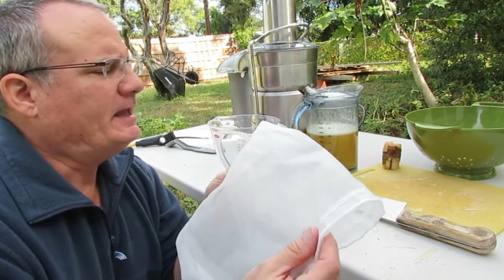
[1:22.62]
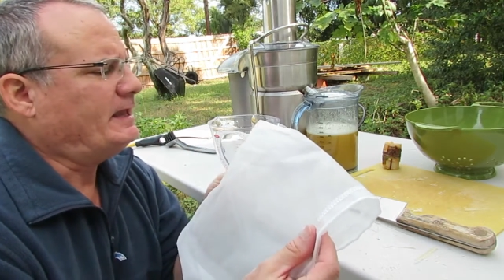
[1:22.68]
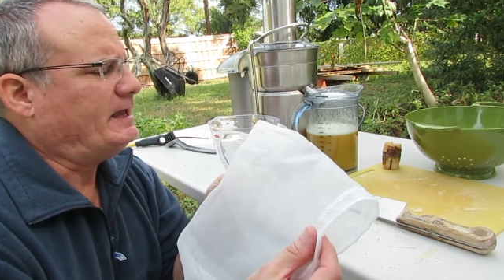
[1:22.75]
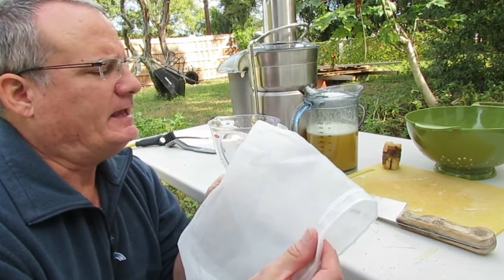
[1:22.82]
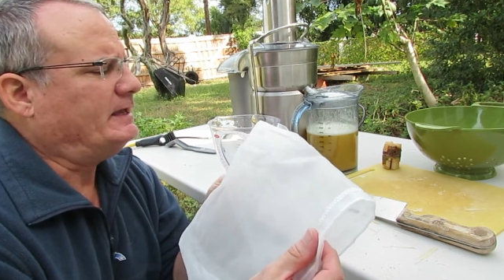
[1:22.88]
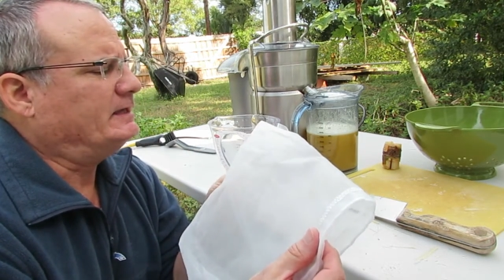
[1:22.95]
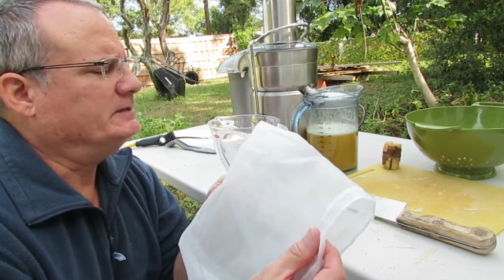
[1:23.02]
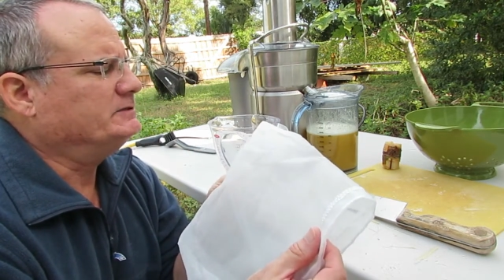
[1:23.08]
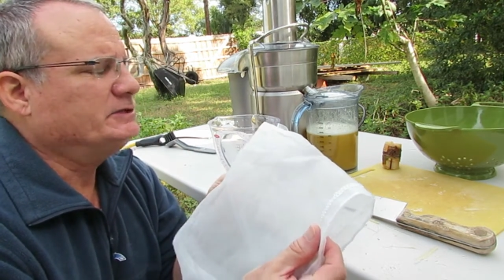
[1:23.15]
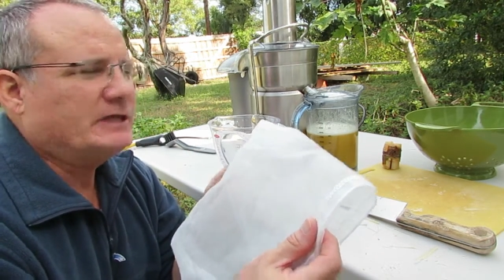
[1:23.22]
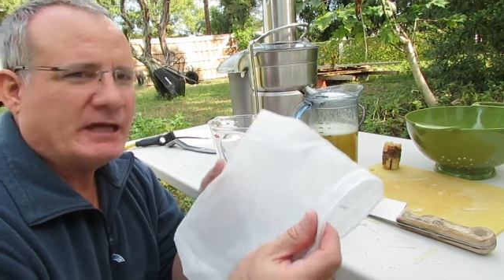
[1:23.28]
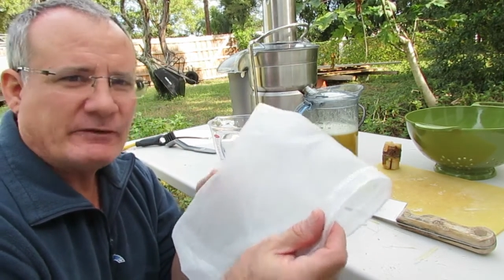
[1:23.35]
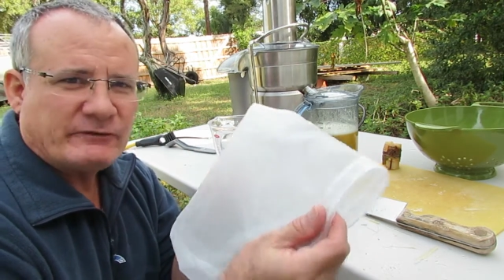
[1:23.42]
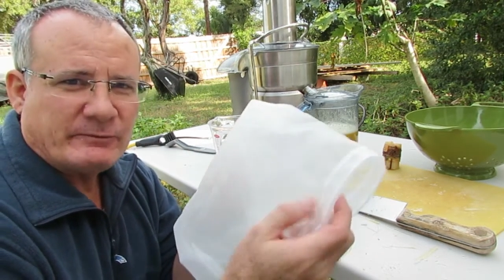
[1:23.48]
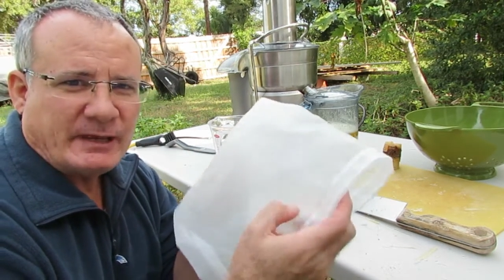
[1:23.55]
and she
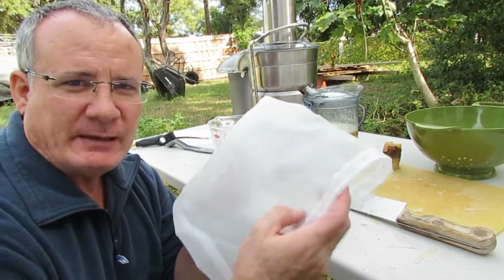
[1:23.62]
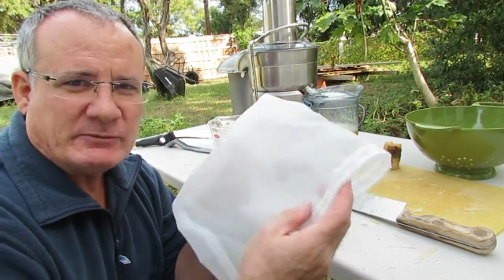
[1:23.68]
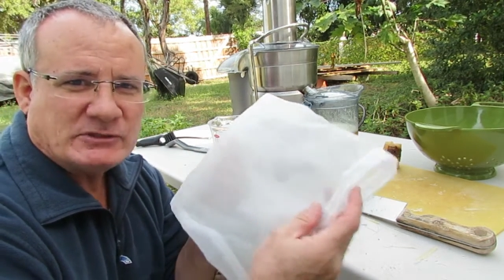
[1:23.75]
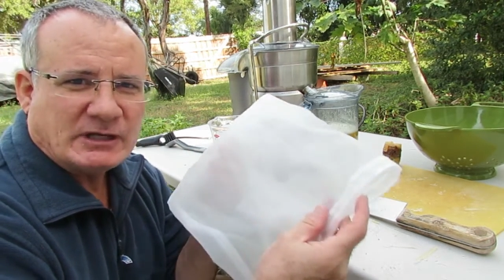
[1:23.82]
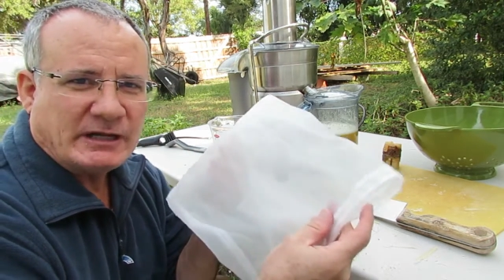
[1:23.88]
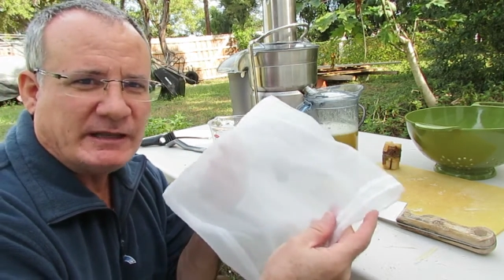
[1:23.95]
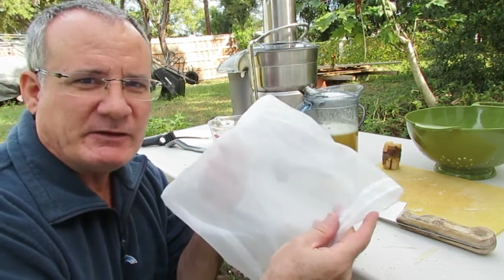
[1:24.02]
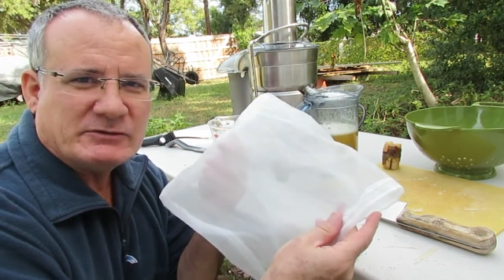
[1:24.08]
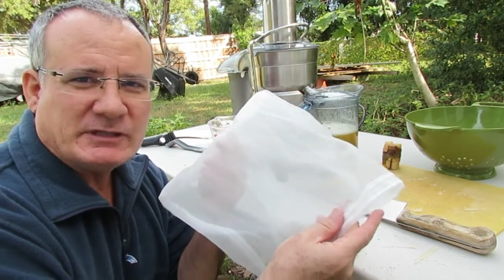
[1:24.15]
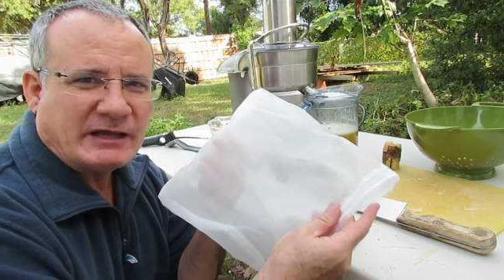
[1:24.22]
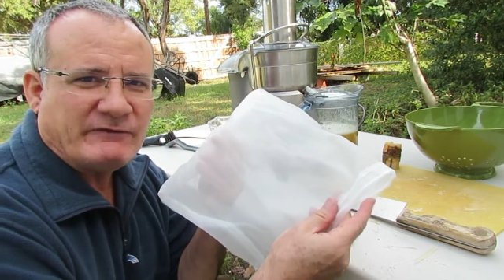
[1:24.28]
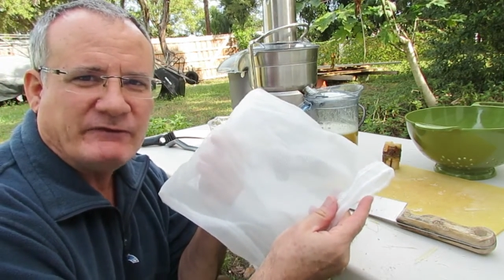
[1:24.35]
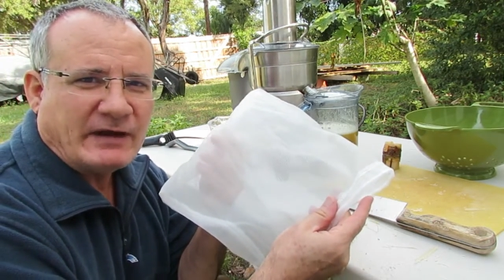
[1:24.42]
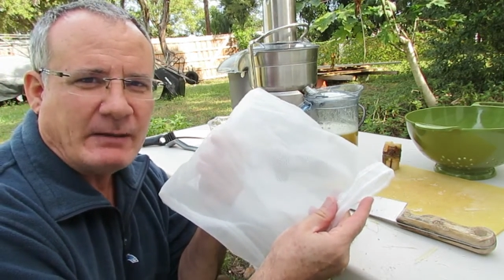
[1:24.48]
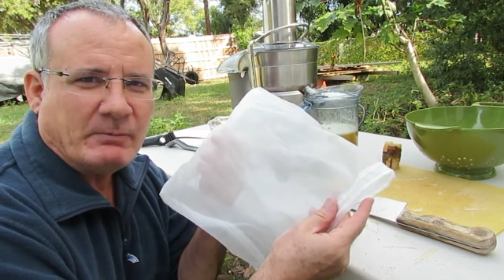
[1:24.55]
got it from Amazon. I think it was like
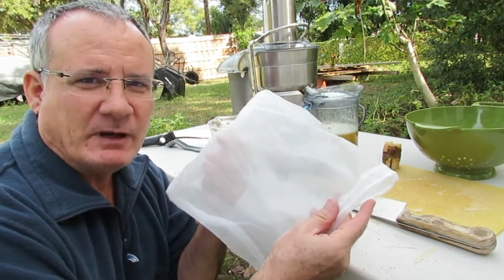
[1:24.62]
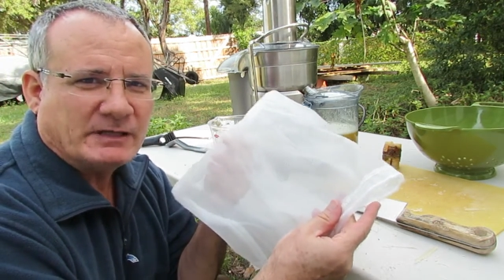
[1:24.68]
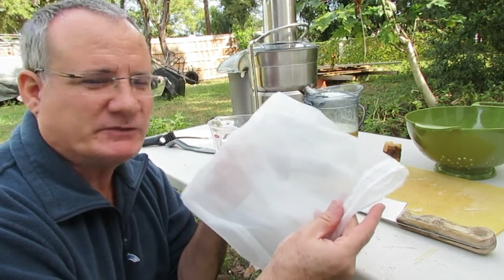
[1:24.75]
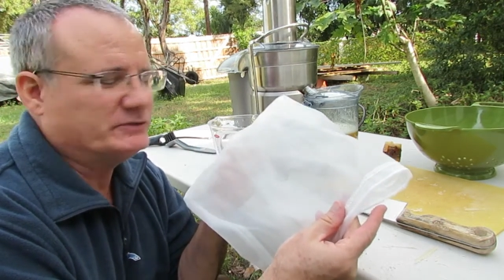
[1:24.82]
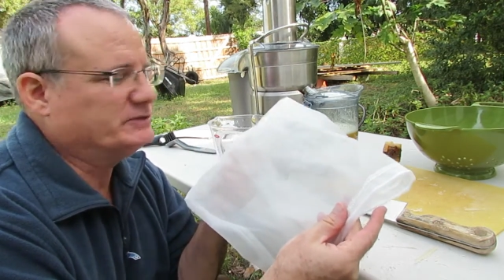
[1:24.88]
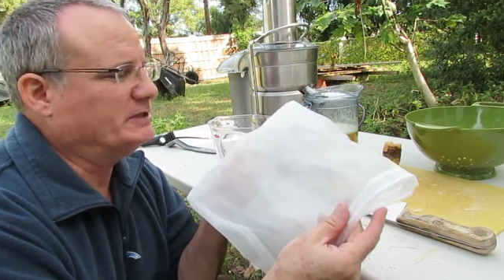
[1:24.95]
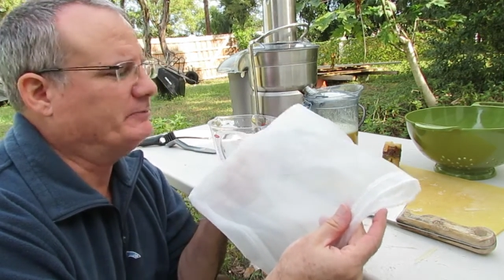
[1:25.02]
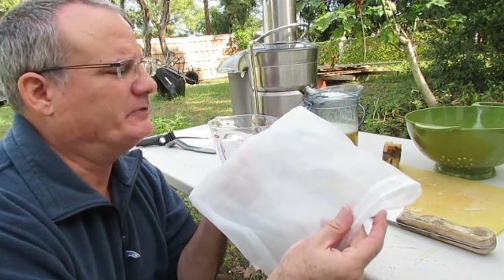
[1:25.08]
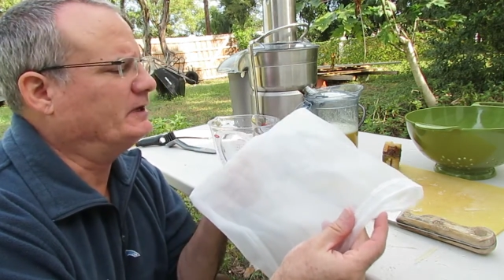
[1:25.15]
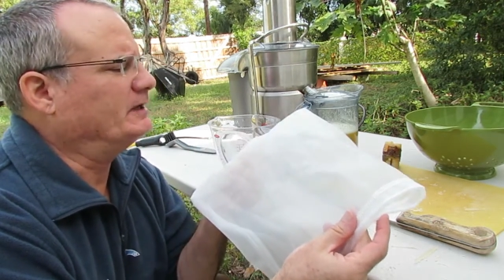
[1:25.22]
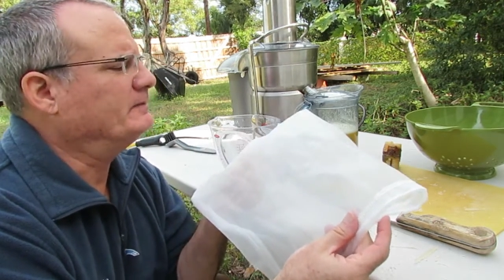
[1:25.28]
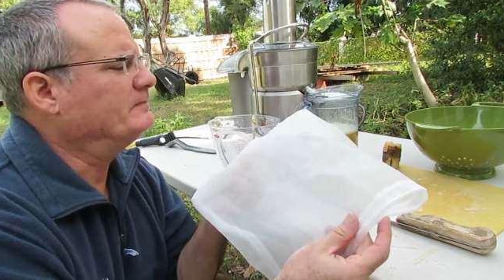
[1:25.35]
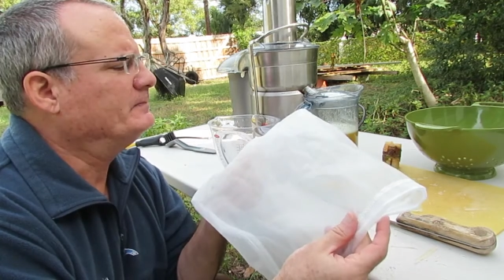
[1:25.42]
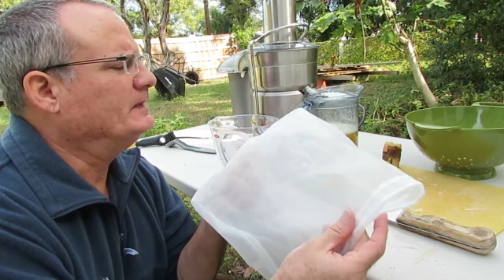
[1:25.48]
$5 or something.